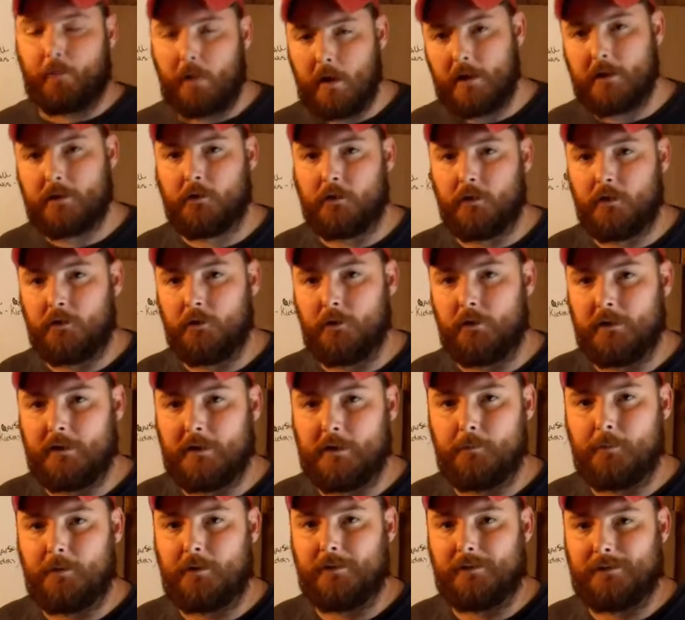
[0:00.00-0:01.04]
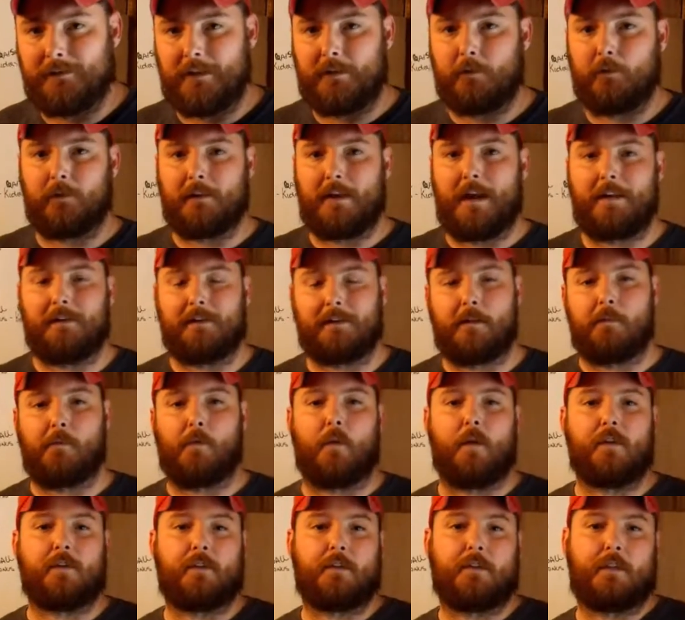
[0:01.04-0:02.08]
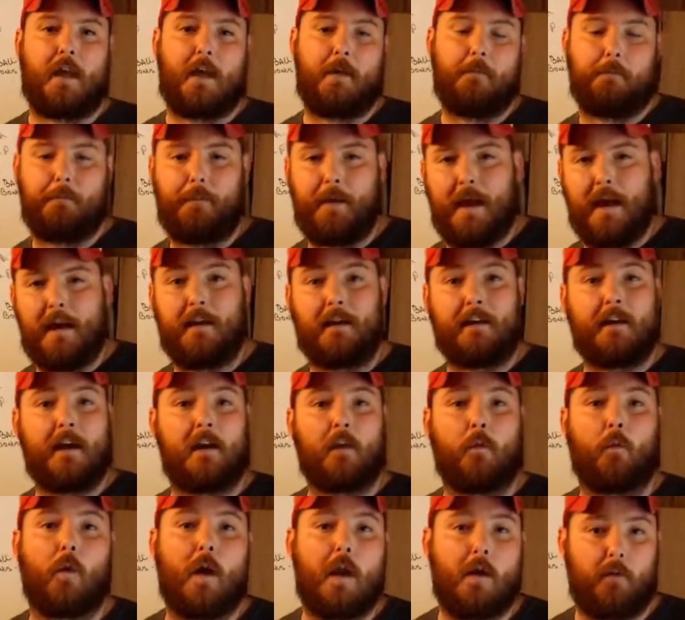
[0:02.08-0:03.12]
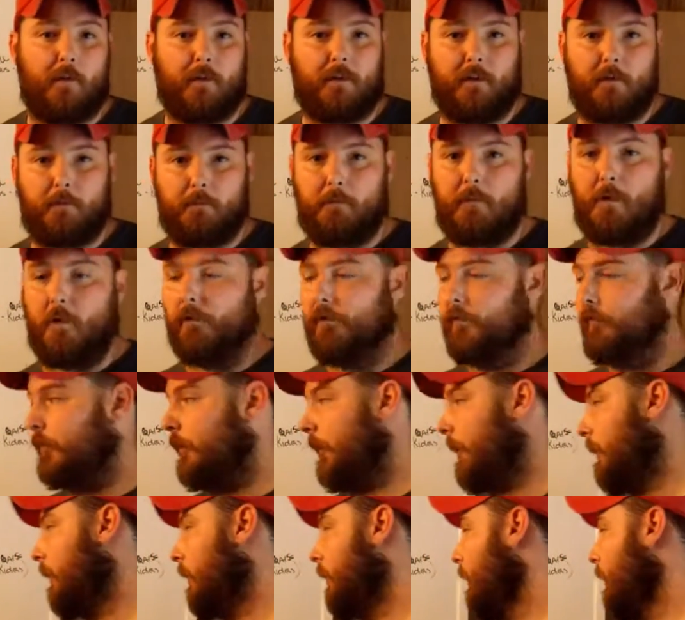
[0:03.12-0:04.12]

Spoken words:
very bad and we give them a smack on the wrist, they're probably going to do it again because